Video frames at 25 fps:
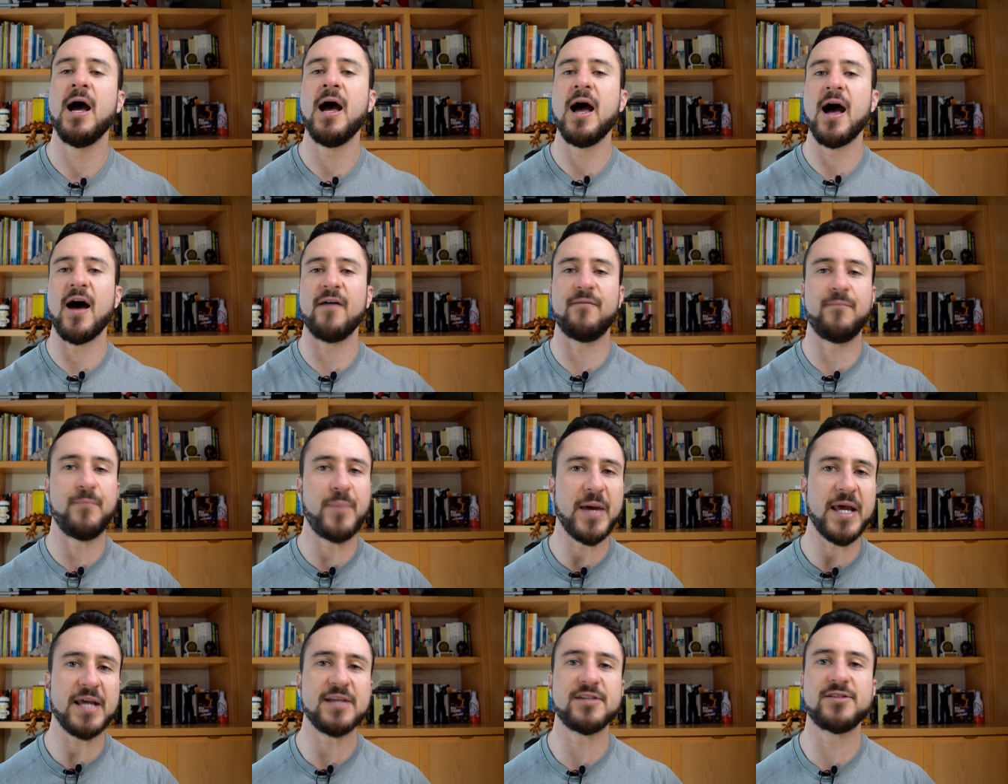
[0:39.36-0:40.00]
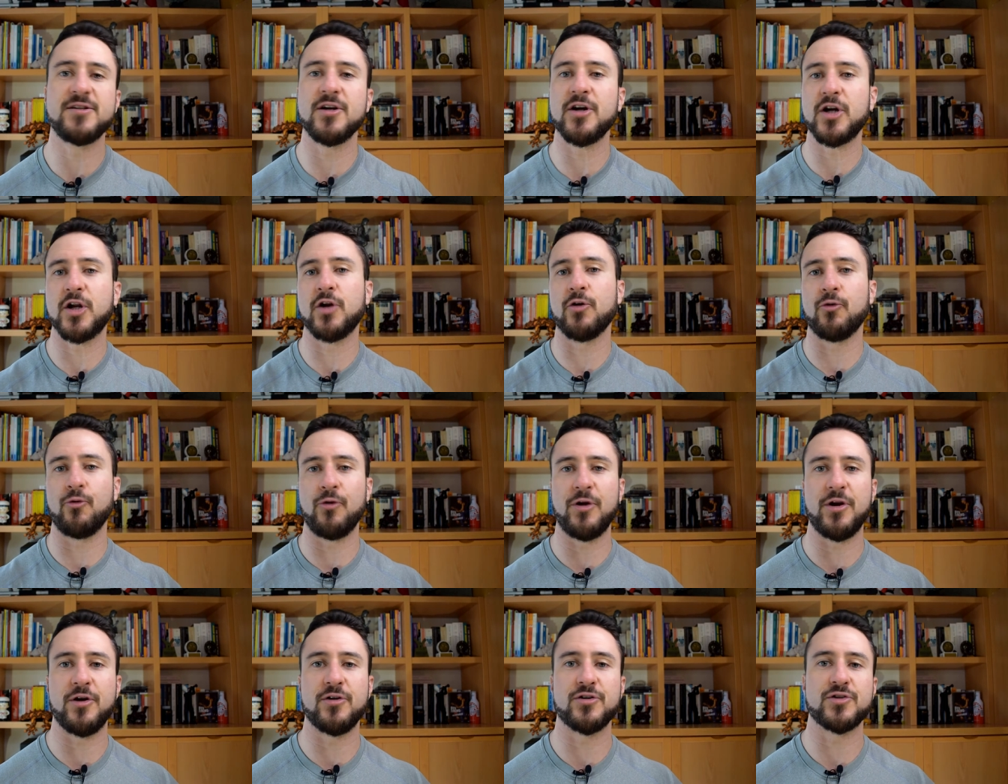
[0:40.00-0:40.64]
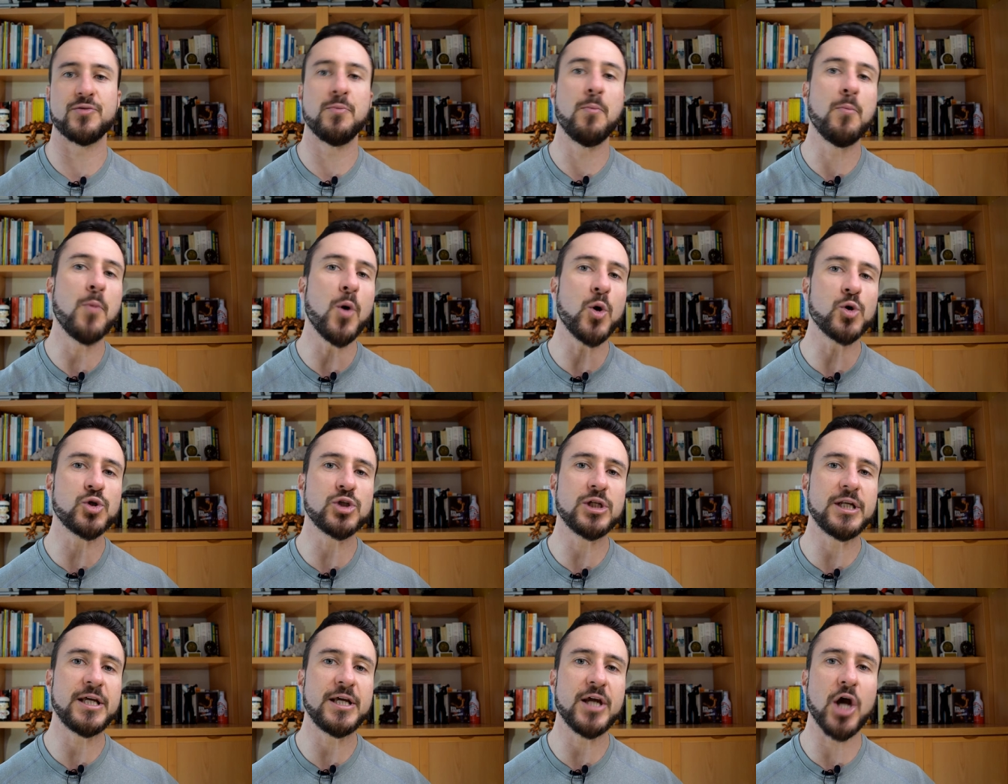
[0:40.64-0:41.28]
have based their careers
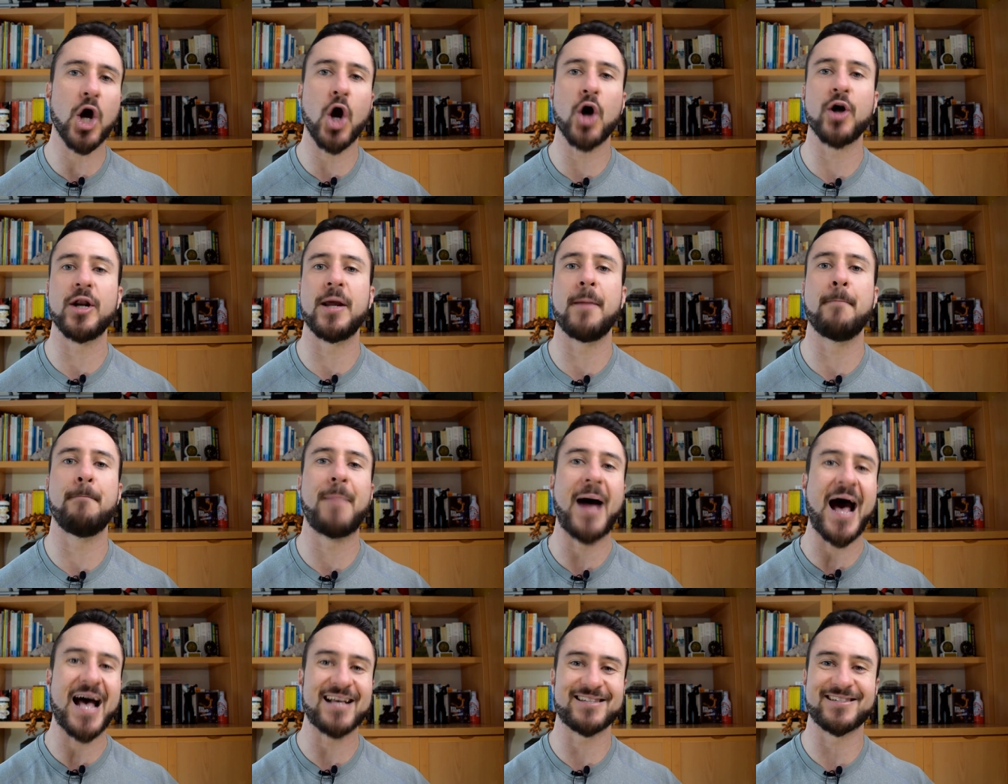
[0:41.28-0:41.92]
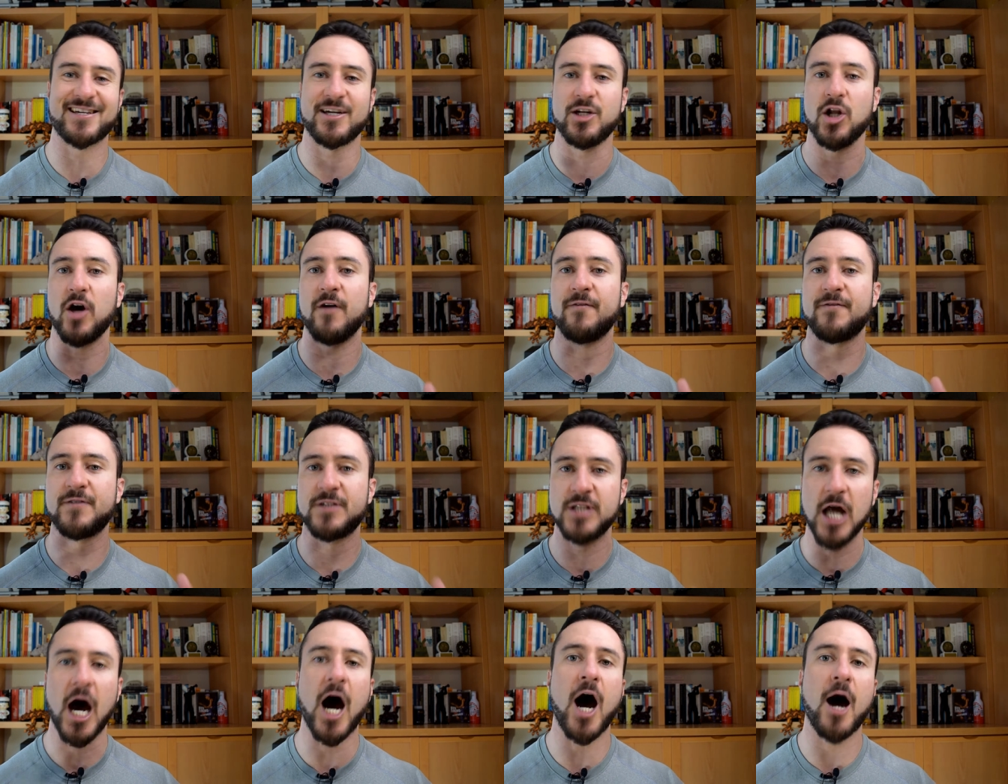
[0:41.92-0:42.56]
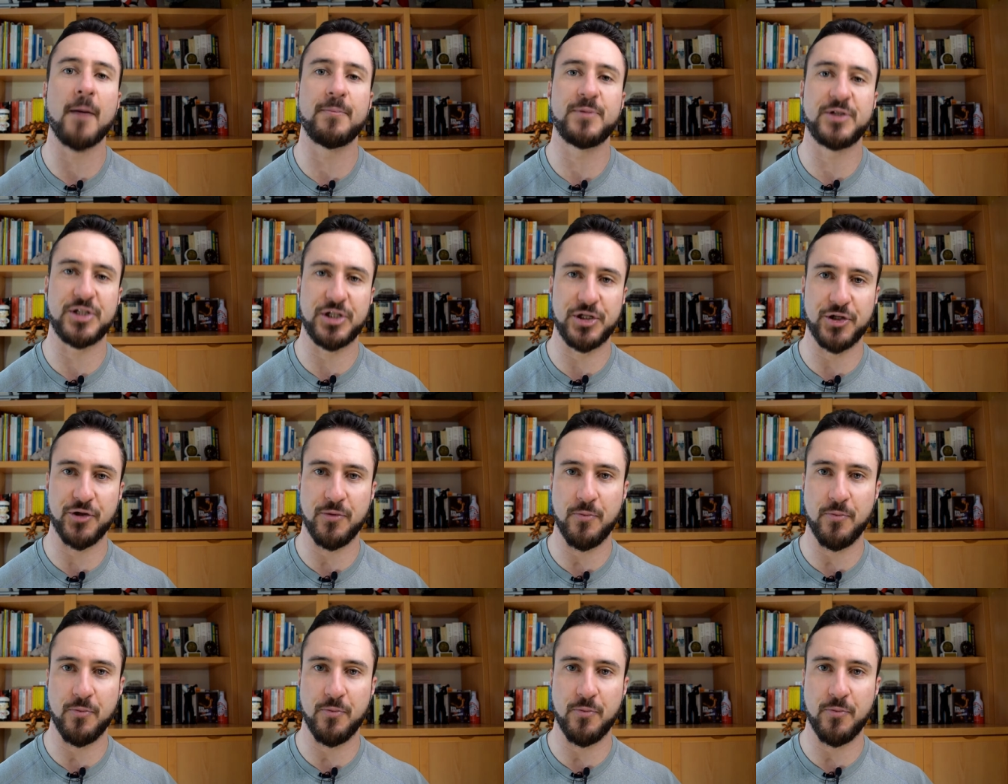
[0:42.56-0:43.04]
mostly on a basket of top-tier